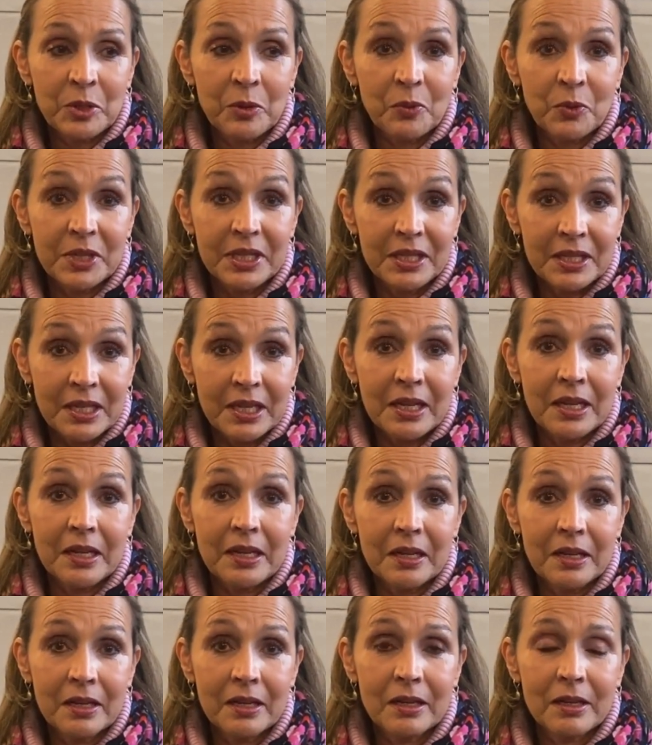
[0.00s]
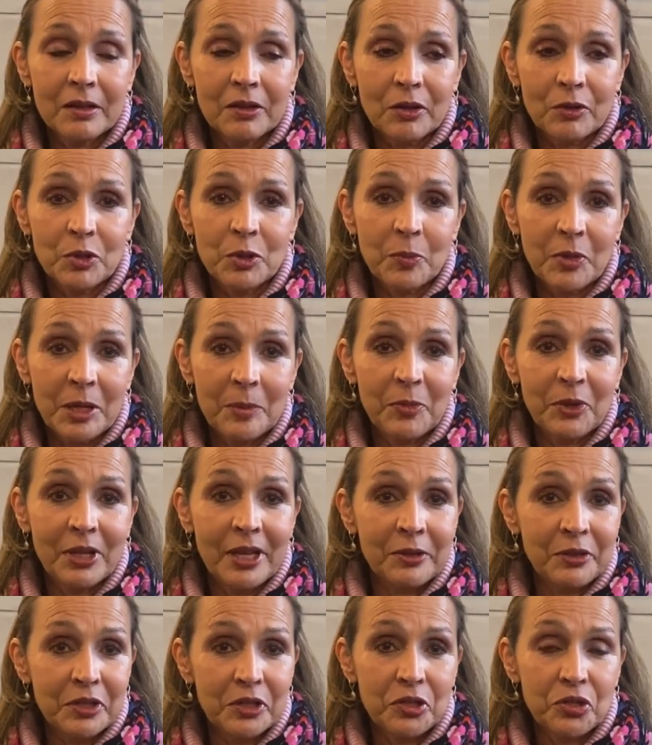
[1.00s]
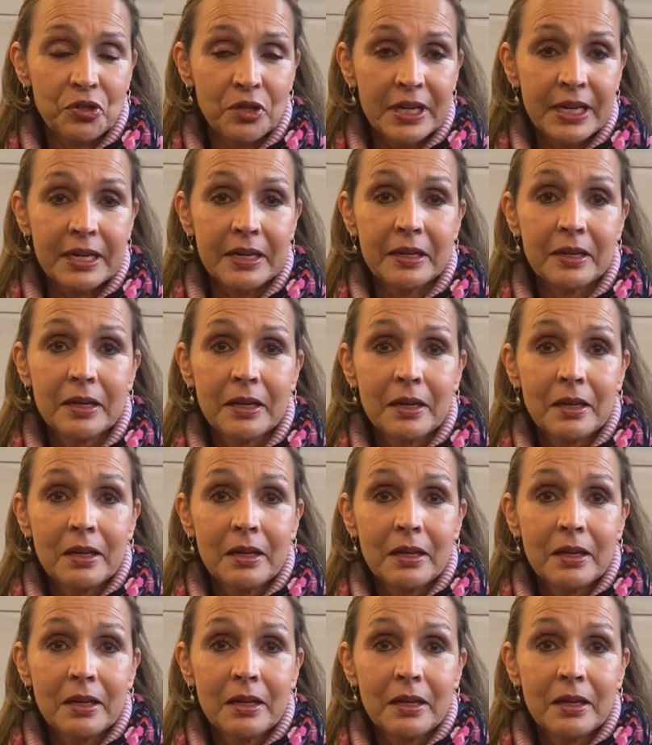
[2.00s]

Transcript: when we see those people on the street